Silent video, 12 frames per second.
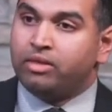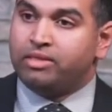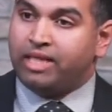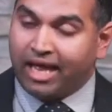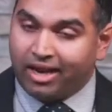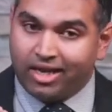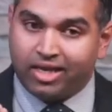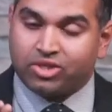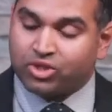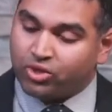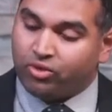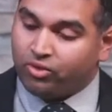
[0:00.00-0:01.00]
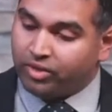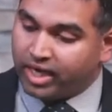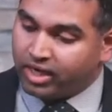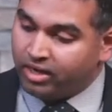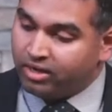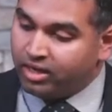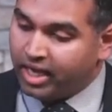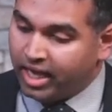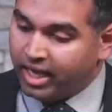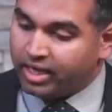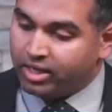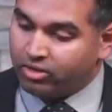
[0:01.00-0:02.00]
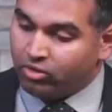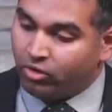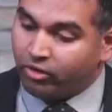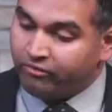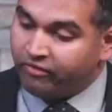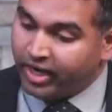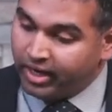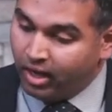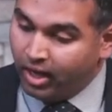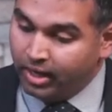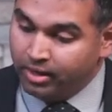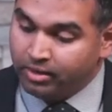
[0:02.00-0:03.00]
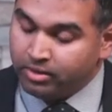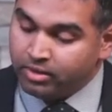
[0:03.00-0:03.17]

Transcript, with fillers: That is so that he could glorify God.